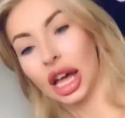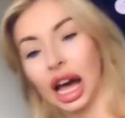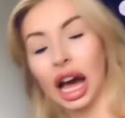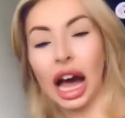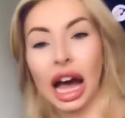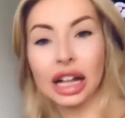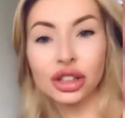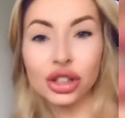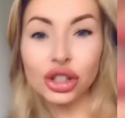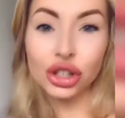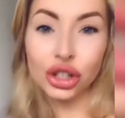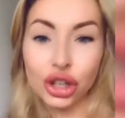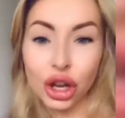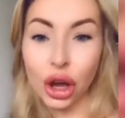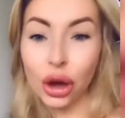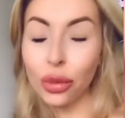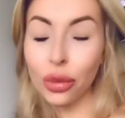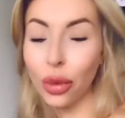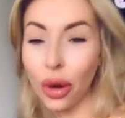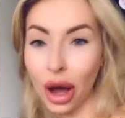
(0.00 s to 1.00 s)
And do you
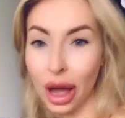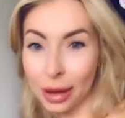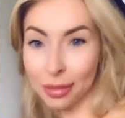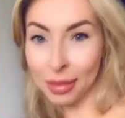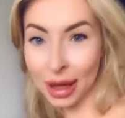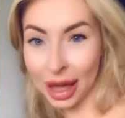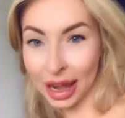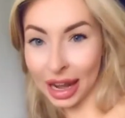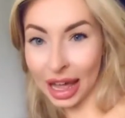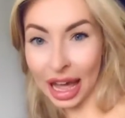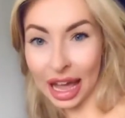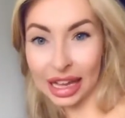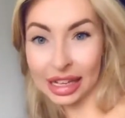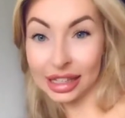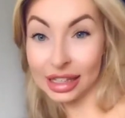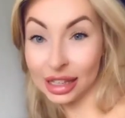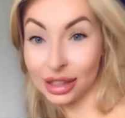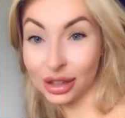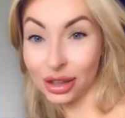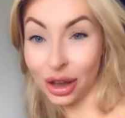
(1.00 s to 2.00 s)
know why men hate
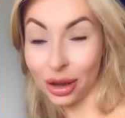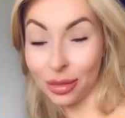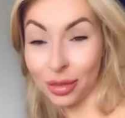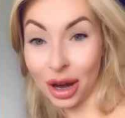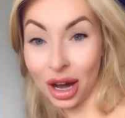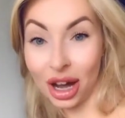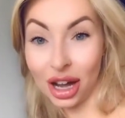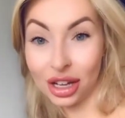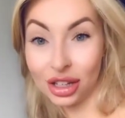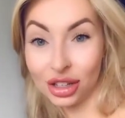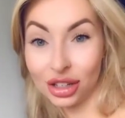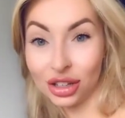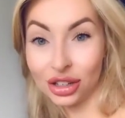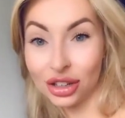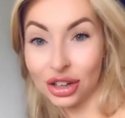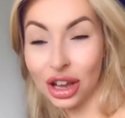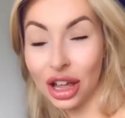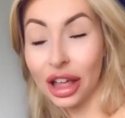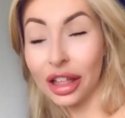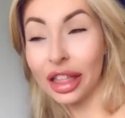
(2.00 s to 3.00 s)
it so much?
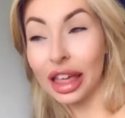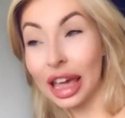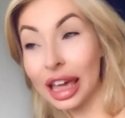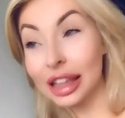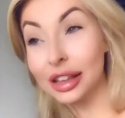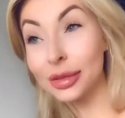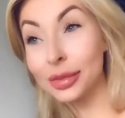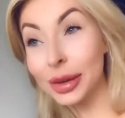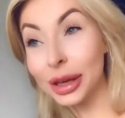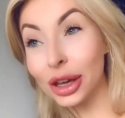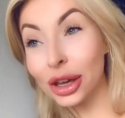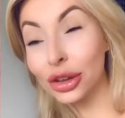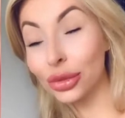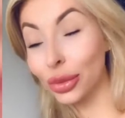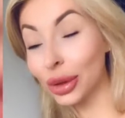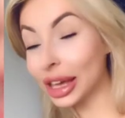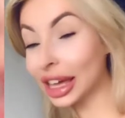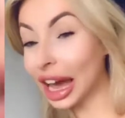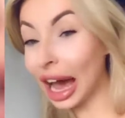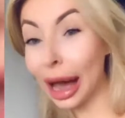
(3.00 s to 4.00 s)
It's because
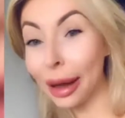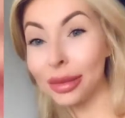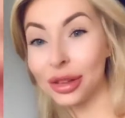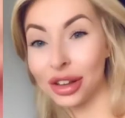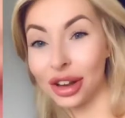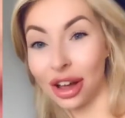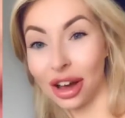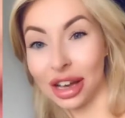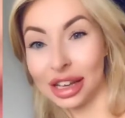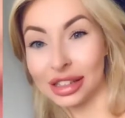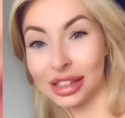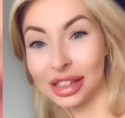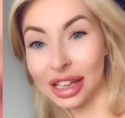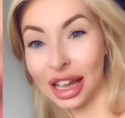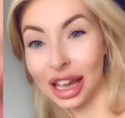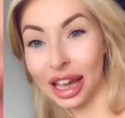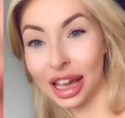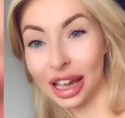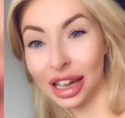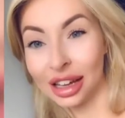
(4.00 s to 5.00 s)
we're
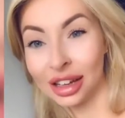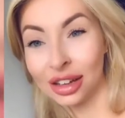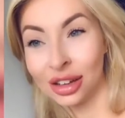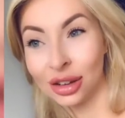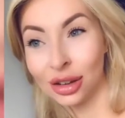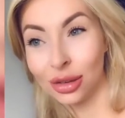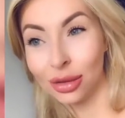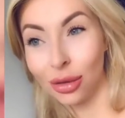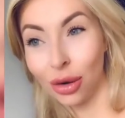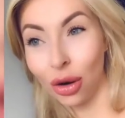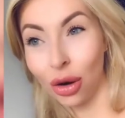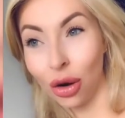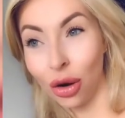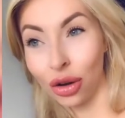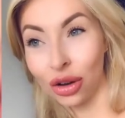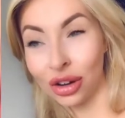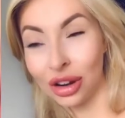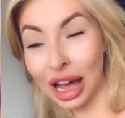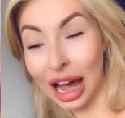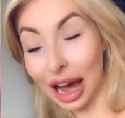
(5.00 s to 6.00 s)
capitalizing
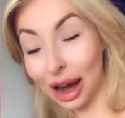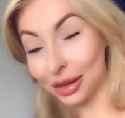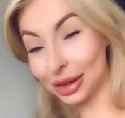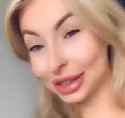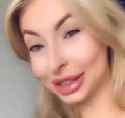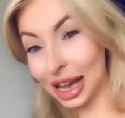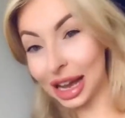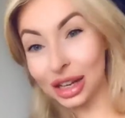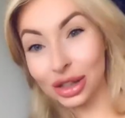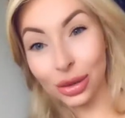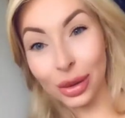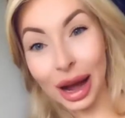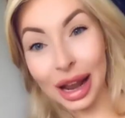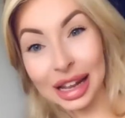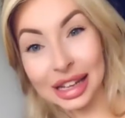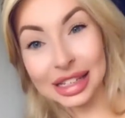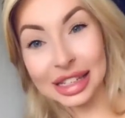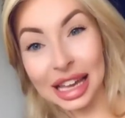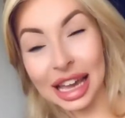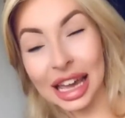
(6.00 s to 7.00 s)
on our
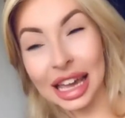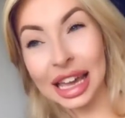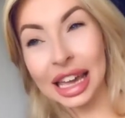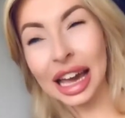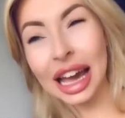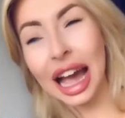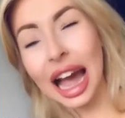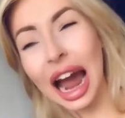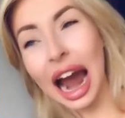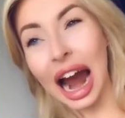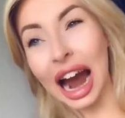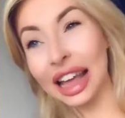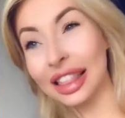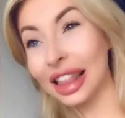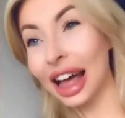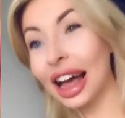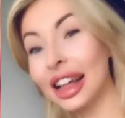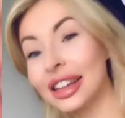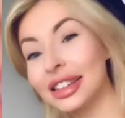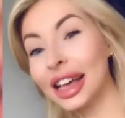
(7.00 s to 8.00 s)
sexuality and
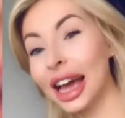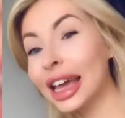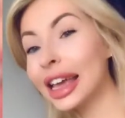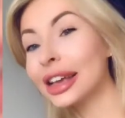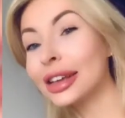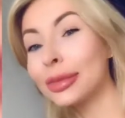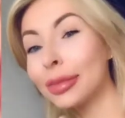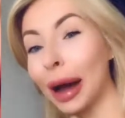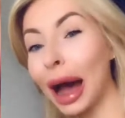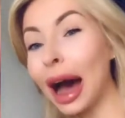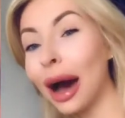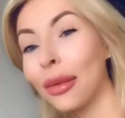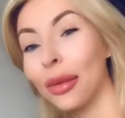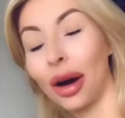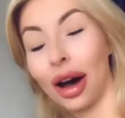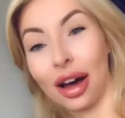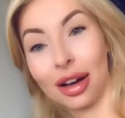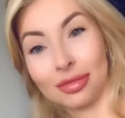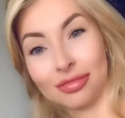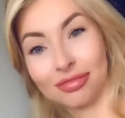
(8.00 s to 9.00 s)
that takes
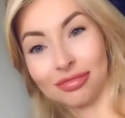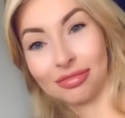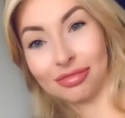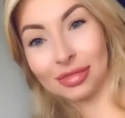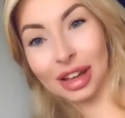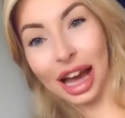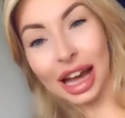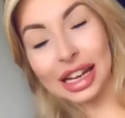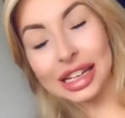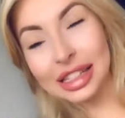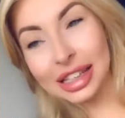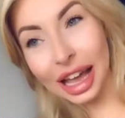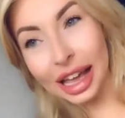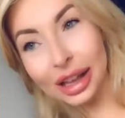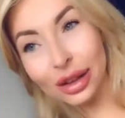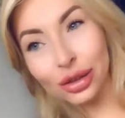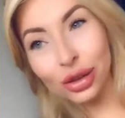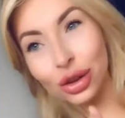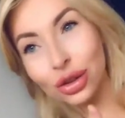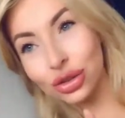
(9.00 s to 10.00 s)
power and it
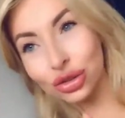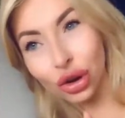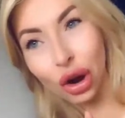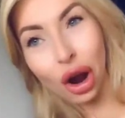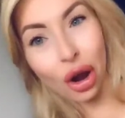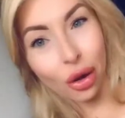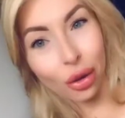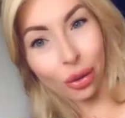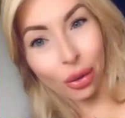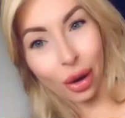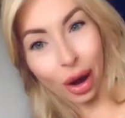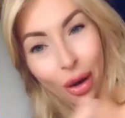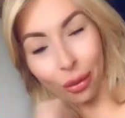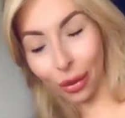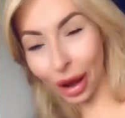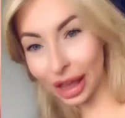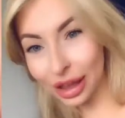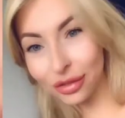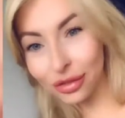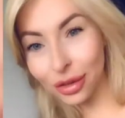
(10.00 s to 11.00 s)
takes control
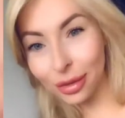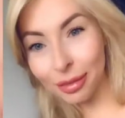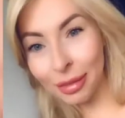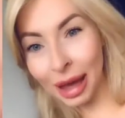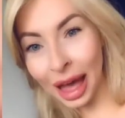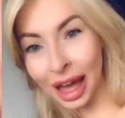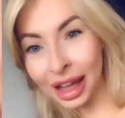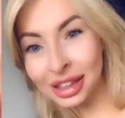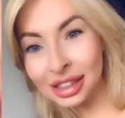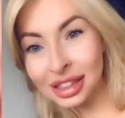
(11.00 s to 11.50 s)
away from men.